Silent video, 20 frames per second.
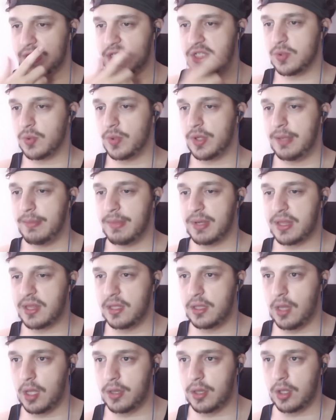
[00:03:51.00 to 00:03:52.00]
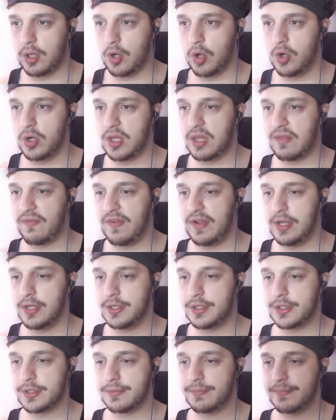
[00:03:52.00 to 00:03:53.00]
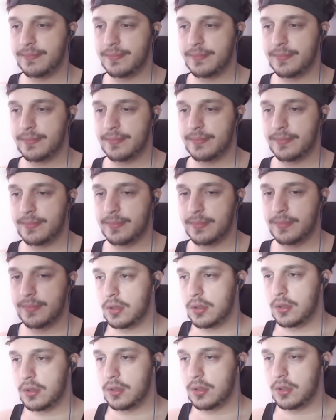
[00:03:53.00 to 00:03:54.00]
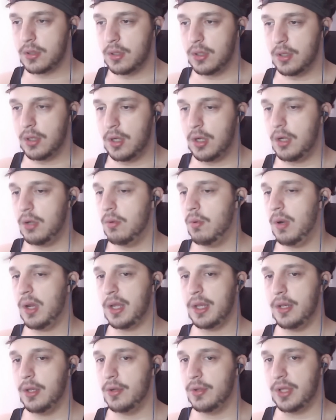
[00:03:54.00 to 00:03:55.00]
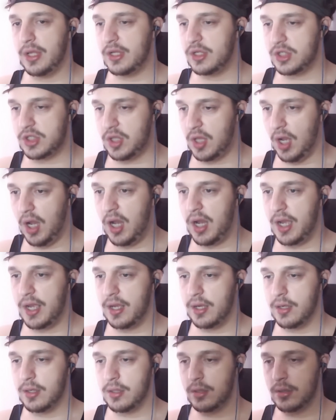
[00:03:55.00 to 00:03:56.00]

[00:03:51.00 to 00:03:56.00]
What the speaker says: This is what they must have done to Connie's village. Oh, wait, no, they just die.